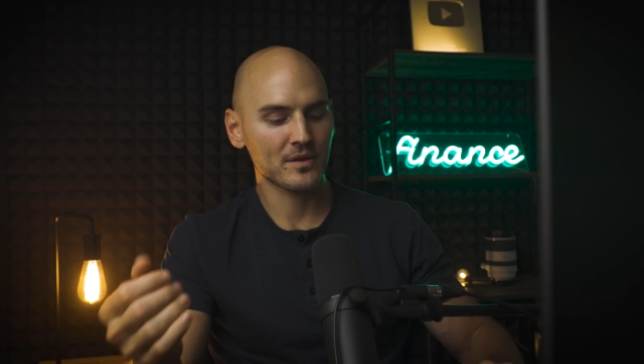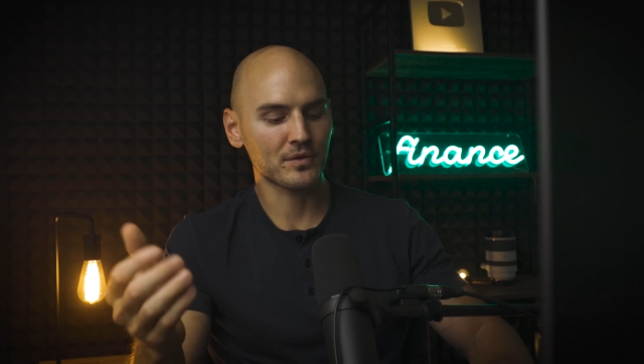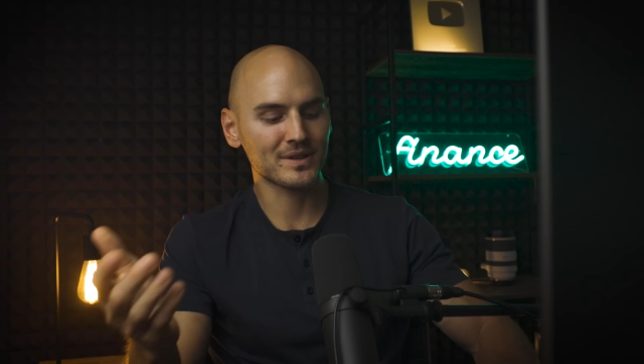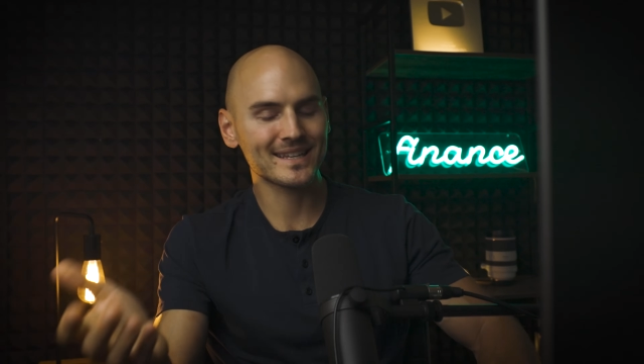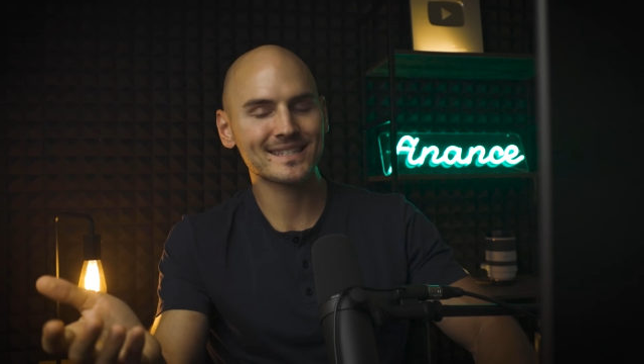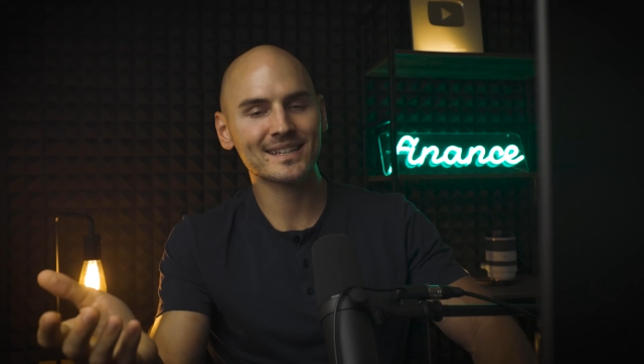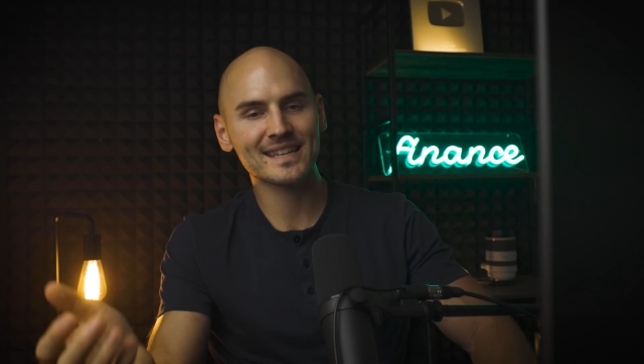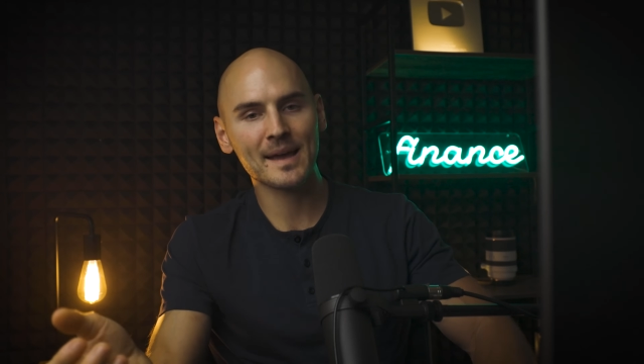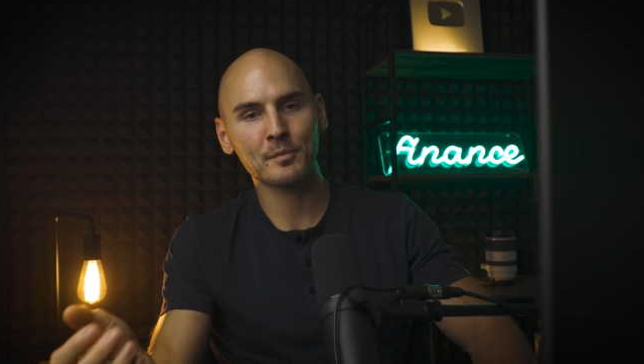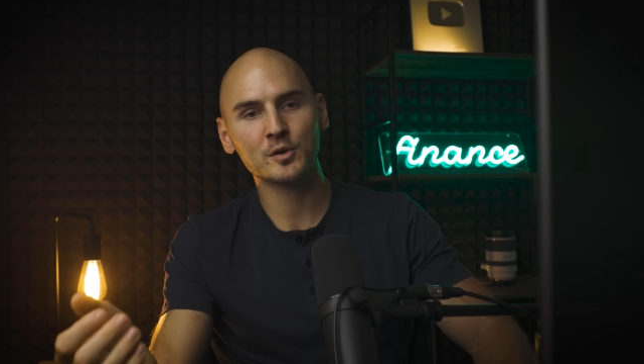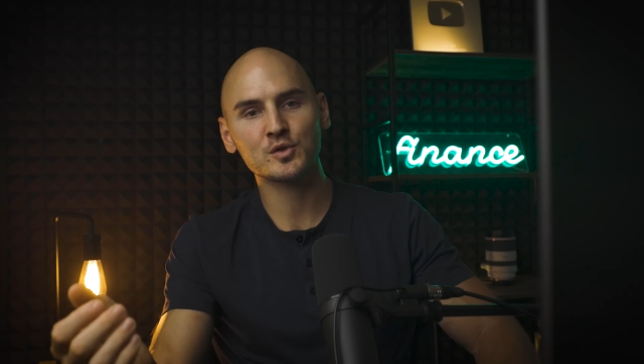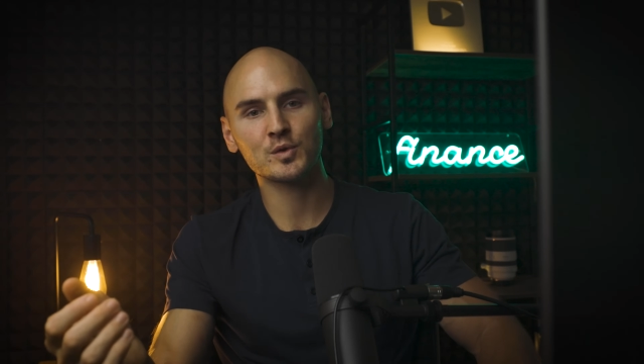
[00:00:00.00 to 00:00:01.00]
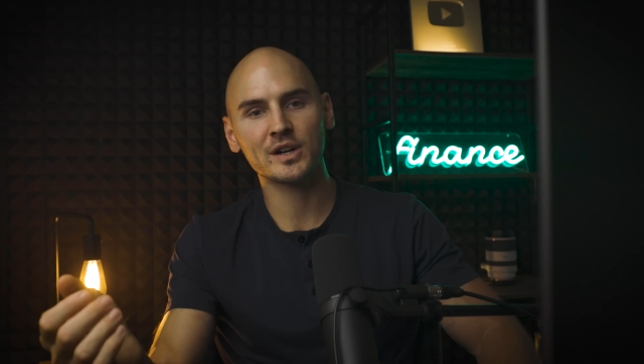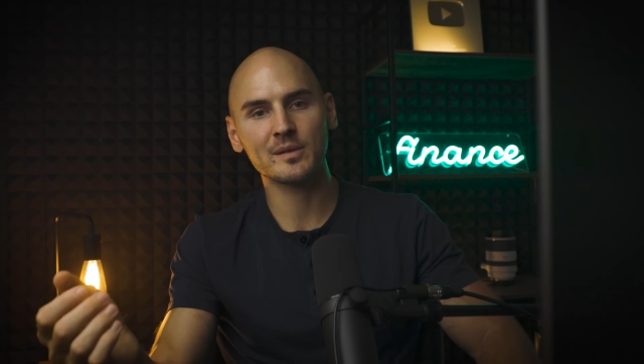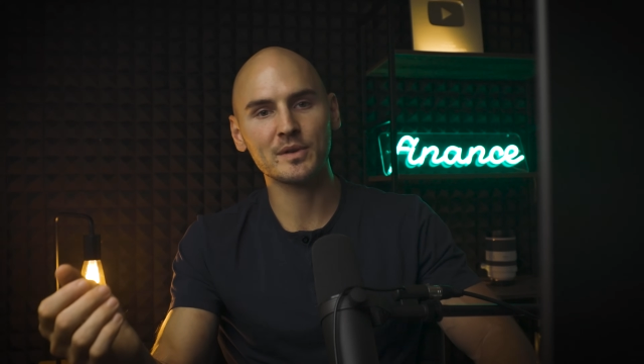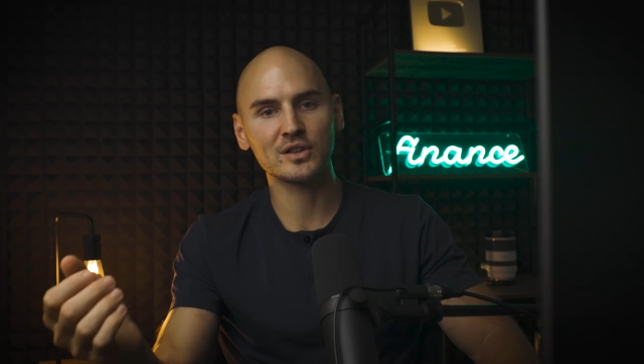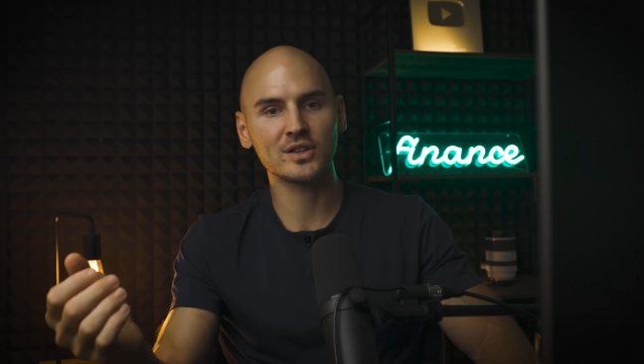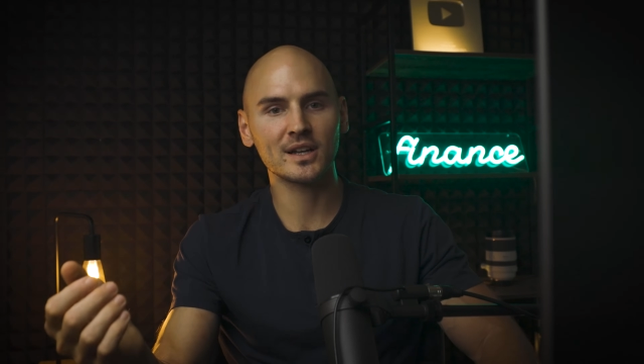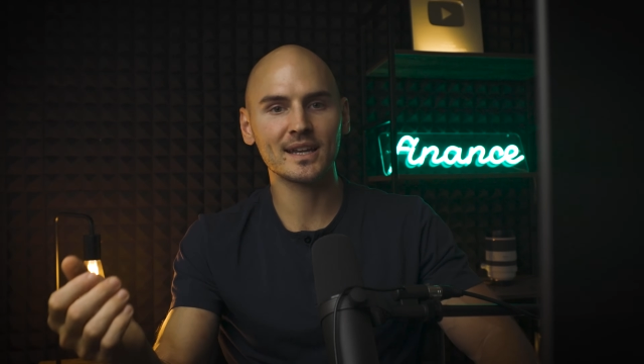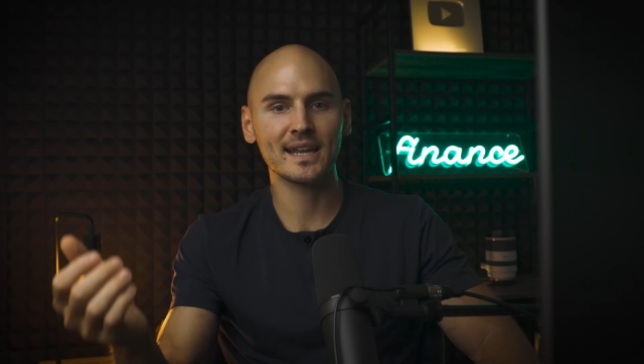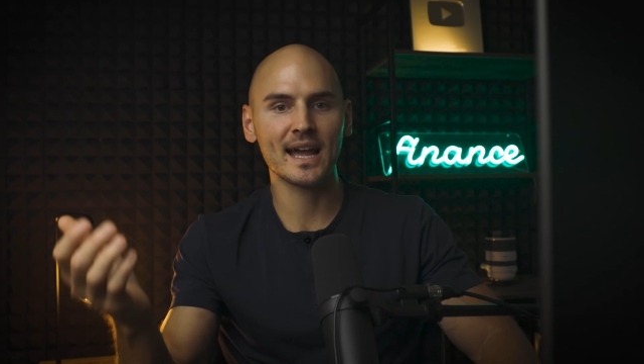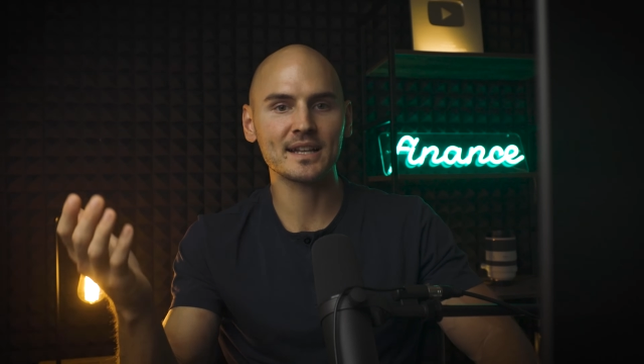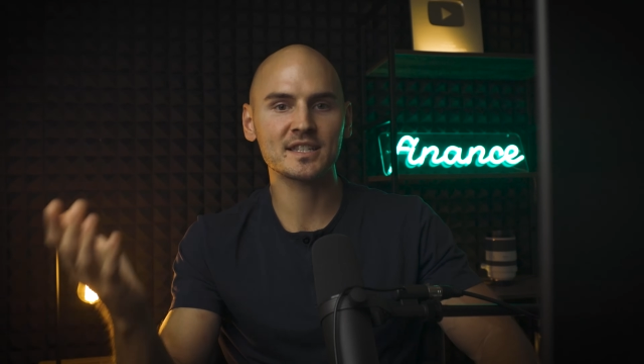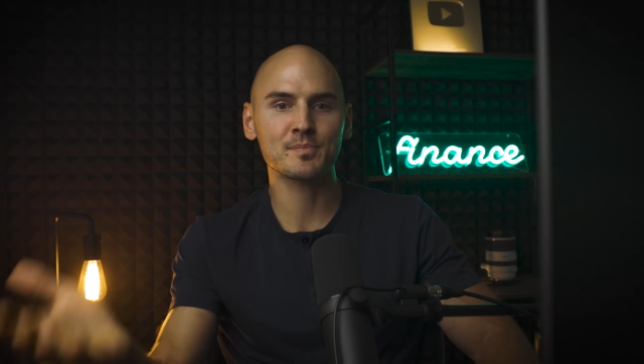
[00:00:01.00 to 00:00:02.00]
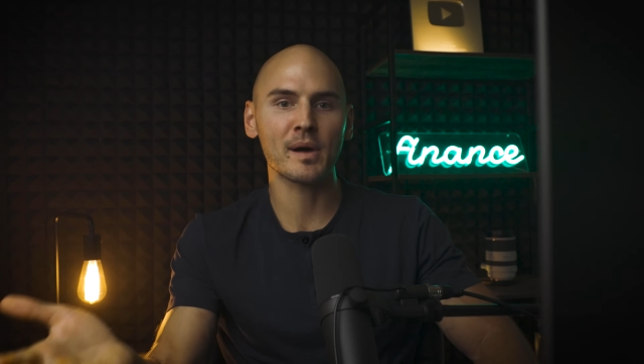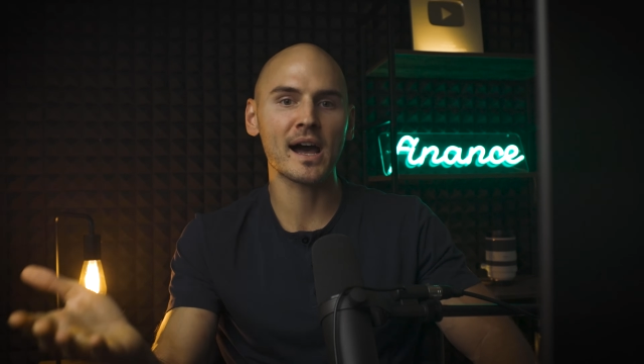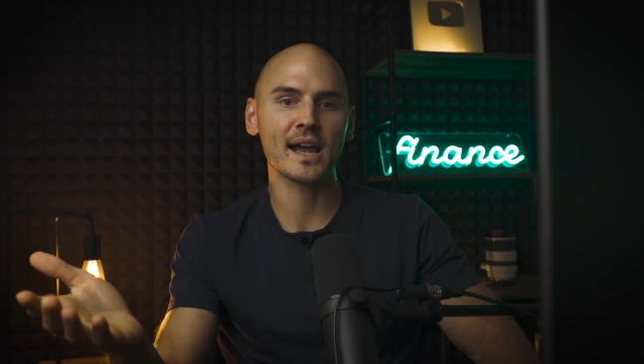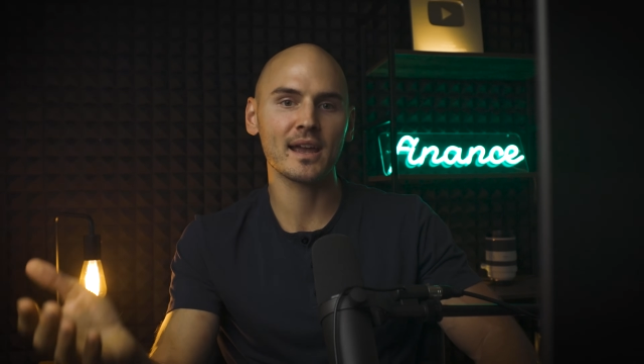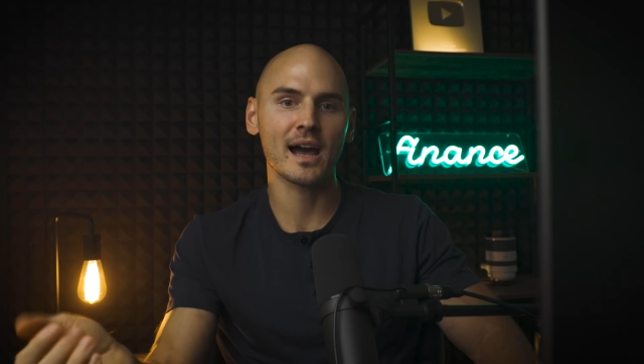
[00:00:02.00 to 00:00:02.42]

For these examples, we're going to be looking at SPY